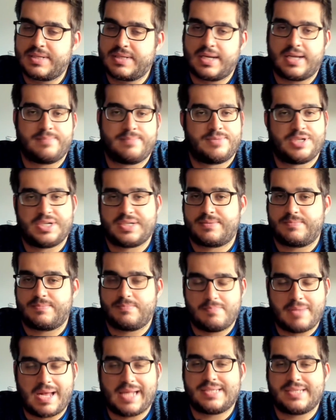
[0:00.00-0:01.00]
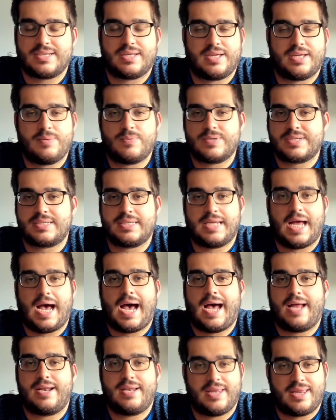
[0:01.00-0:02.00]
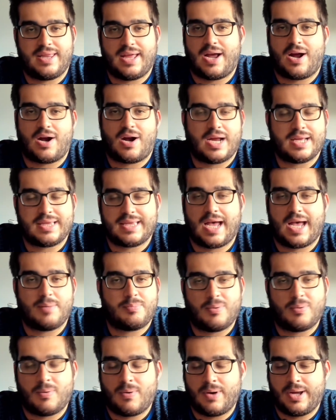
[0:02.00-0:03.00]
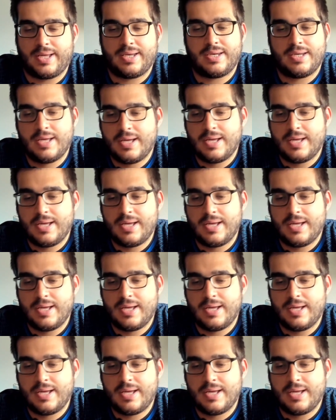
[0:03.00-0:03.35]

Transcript: Just mentally was not there at that point.